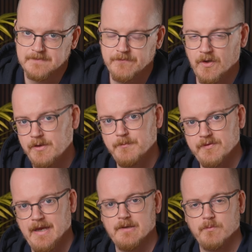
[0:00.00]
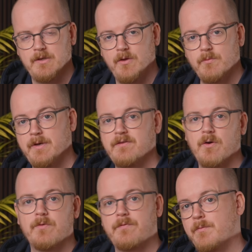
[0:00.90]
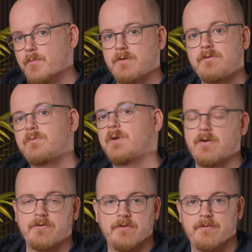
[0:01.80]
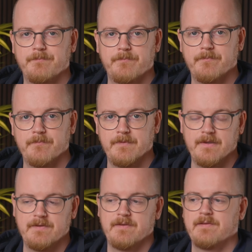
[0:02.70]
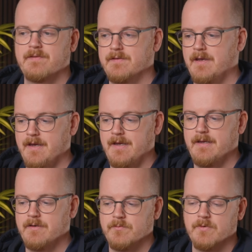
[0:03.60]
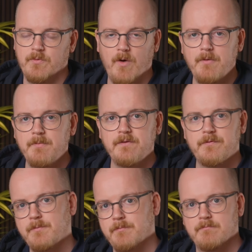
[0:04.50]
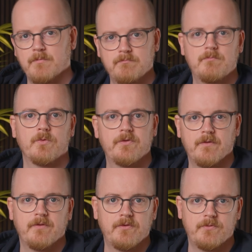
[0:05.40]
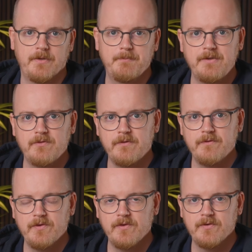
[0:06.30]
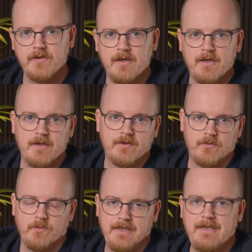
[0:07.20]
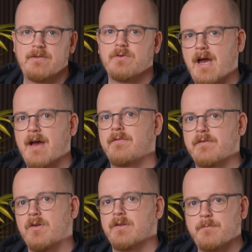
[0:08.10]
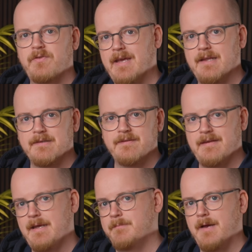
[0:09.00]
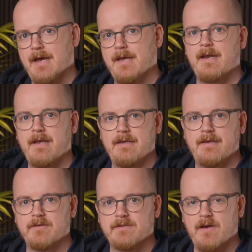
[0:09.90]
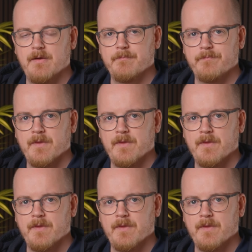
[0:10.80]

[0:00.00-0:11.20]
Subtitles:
The volume scale will always go from 1 to 100. This is a requirement from most of the streaming services, so we need to have the volume scale the same at any given time.